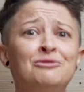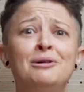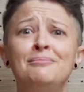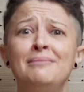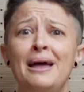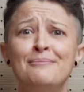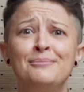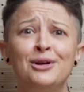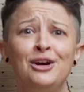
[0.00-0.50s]

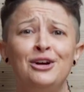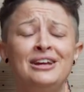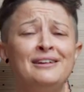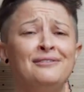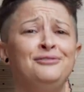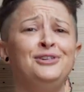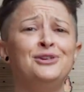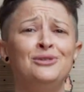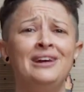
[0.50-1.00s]
Remember,
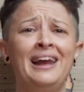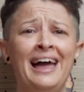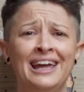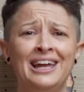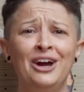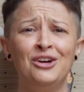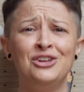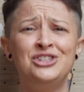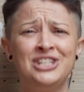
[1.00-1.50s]
if you
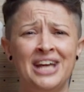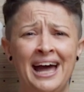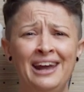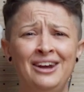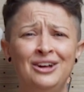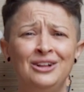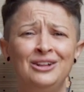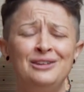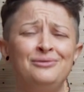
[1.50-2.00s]
like our
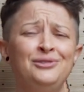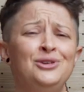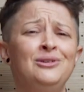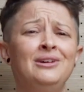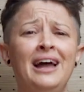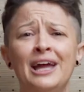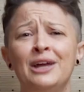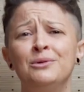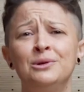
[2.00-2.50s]
channel, if you
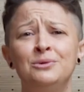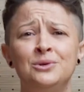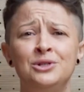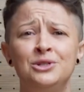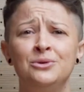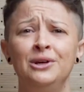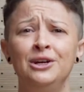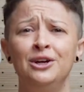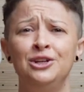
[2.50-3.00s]
like what we're
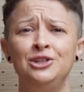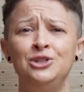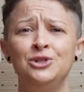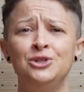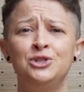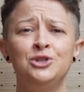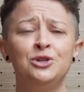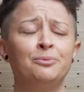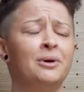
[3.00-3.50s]
doing on
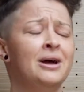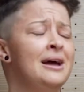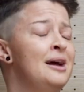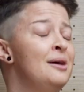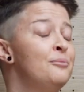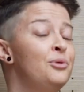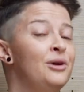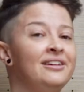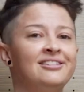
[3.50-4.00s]
YouTube,
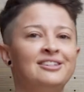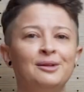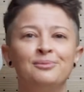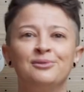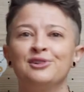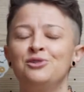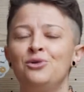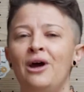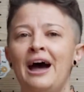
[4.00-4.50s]
press
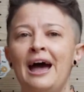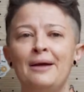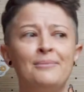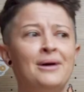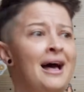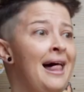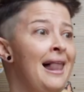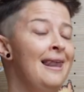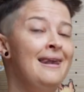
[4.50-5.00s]
subscribe,
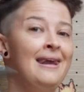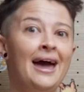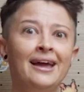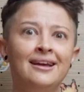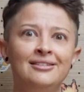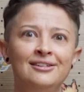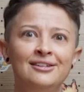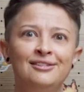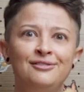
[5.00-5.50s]

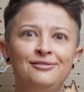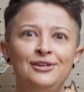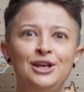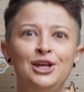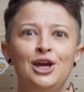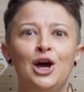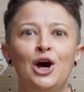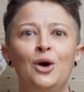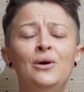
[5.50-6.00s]
like this
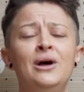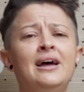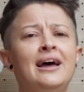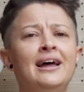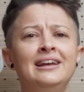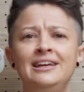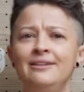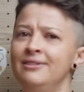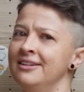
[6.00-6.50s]
video,
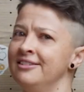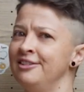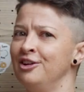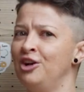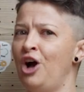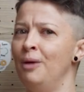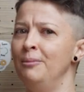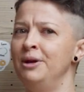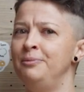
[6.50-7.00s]
and give us a
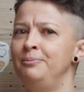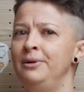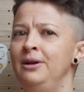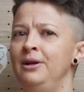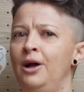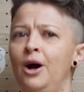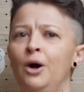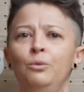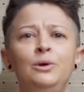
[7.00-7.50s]
comment
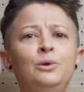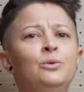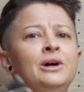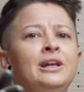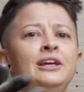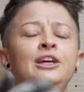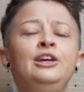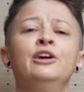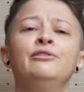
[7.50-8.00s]
below. We
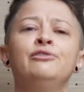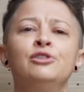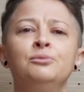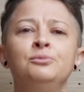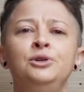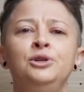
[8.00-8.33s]
want to hear from